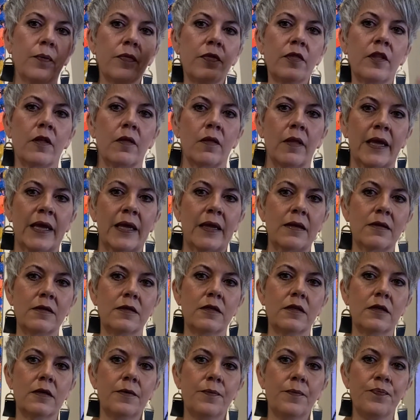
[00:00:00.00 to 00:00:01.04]
the
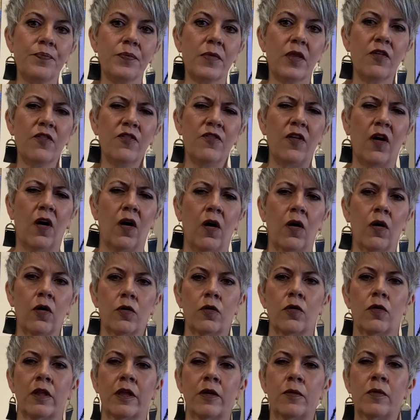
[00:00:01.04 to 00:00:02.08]
late fall,
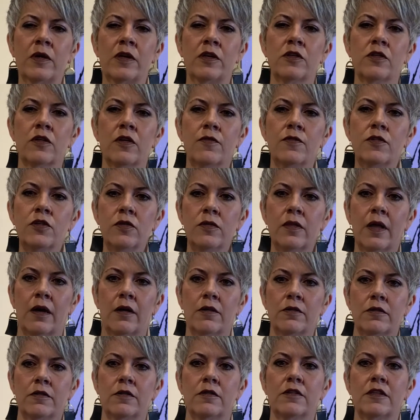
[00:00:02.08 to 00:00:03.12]
early winter of
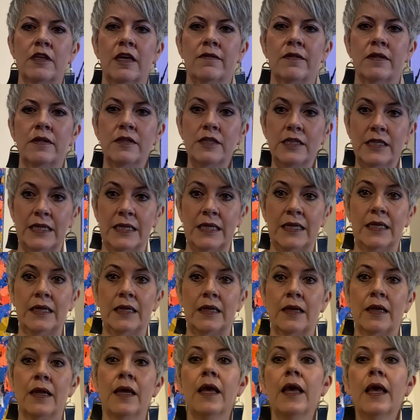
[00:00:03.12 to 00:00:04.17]

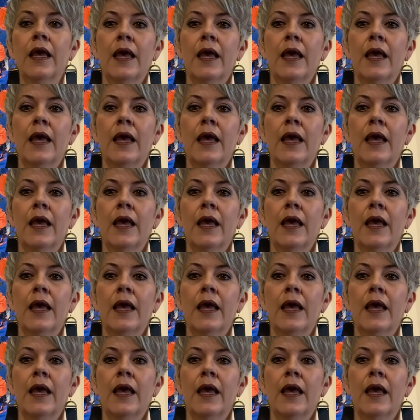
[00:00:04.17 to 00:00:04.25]
2017,